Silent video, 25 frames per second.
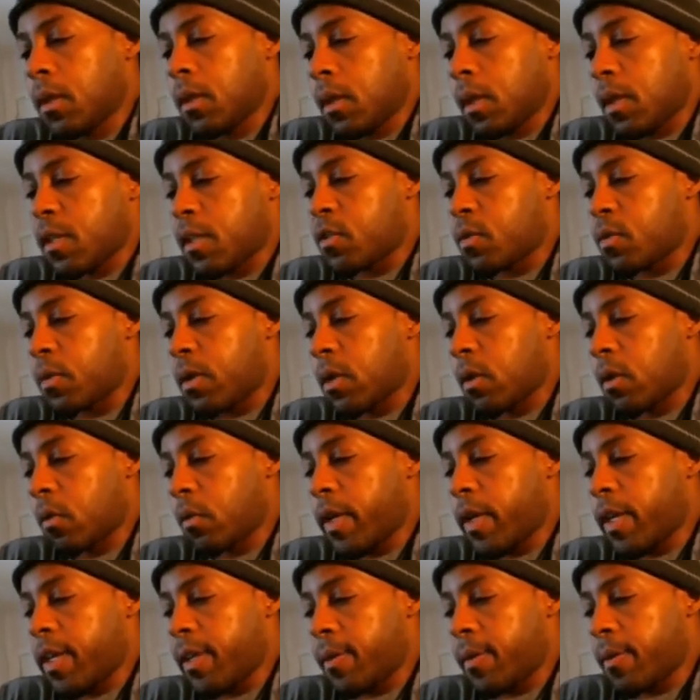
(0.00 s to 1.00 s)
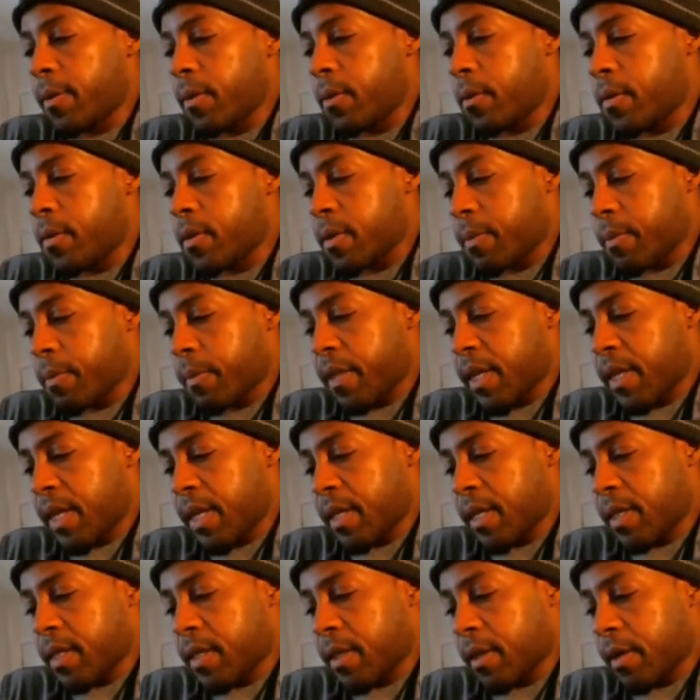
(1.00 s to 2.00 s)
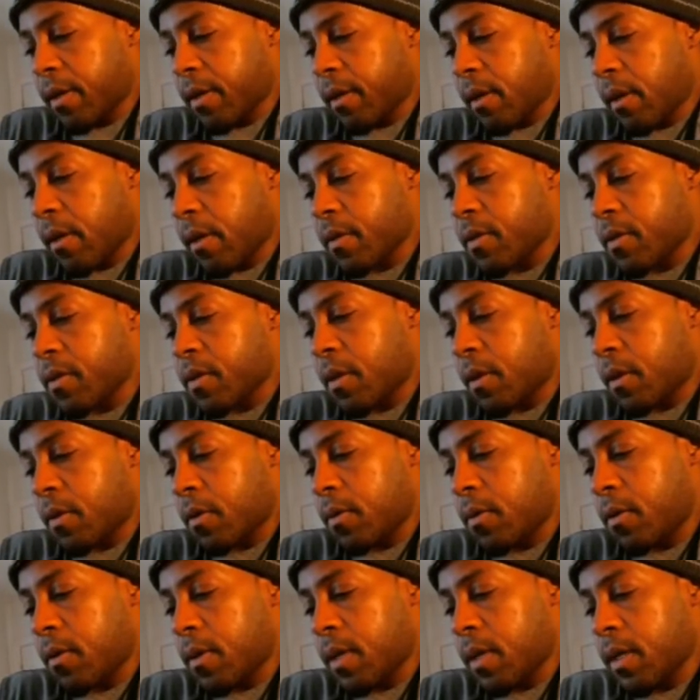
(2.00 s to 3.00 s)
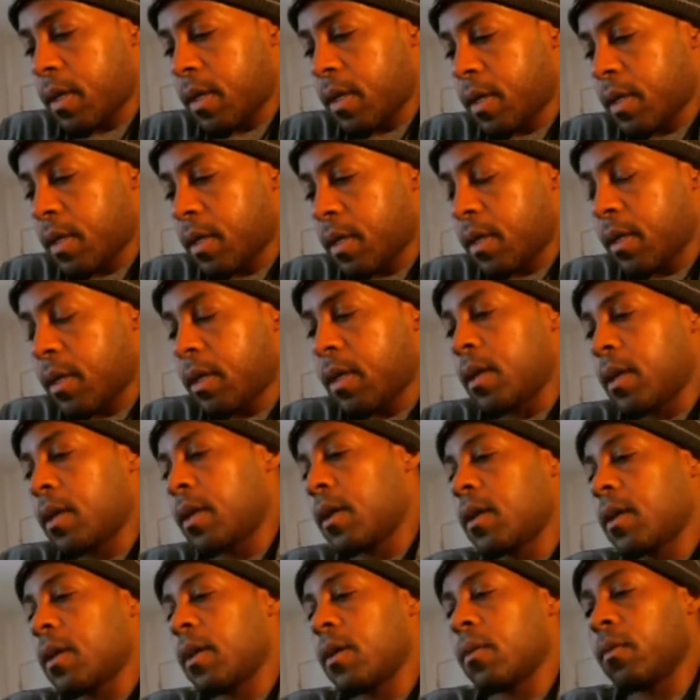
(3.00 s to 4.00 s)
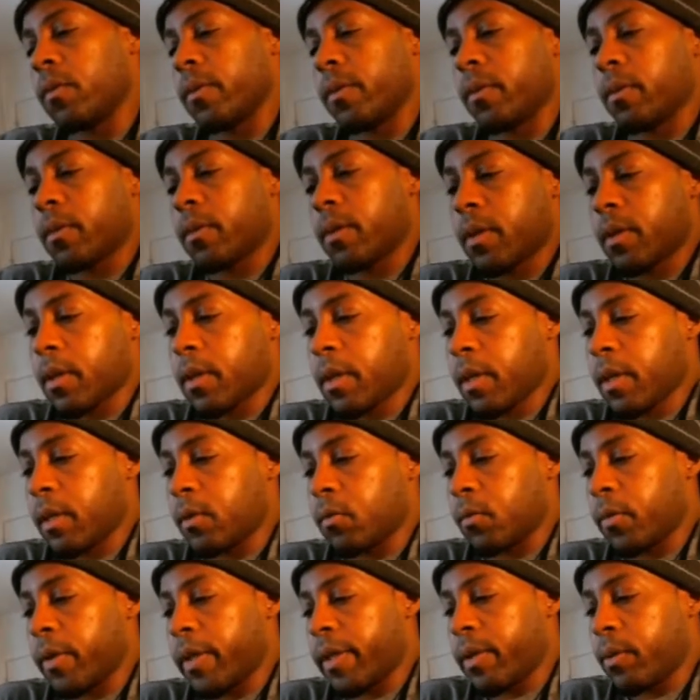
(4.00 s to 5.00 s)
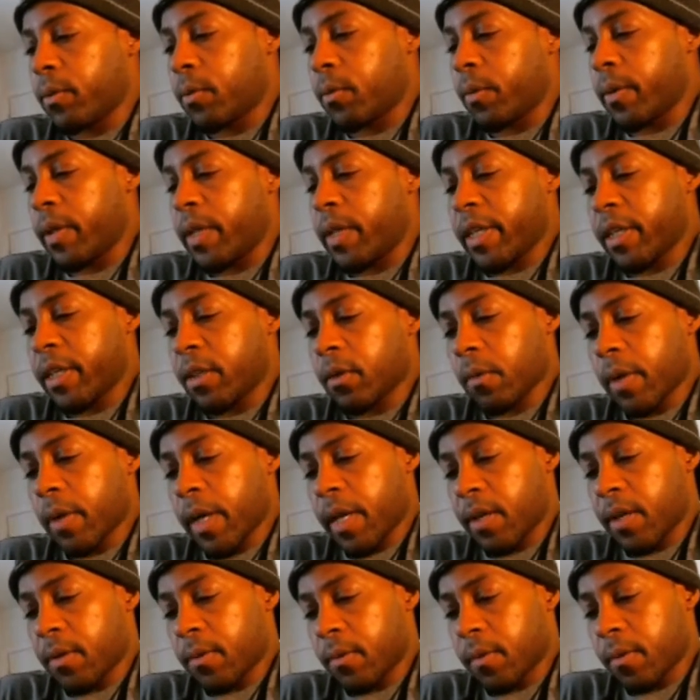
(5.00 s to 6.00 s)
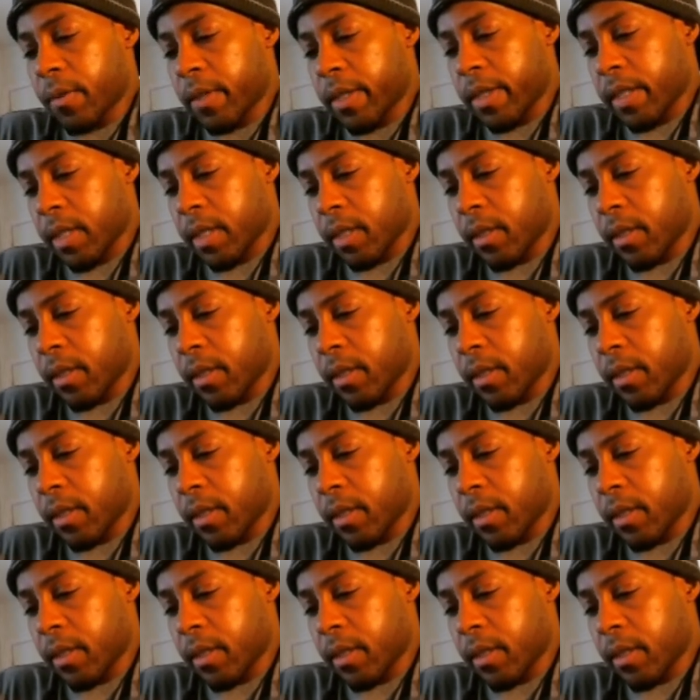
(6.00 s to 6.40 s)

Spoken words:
just want to read through some things here also and reiterate what.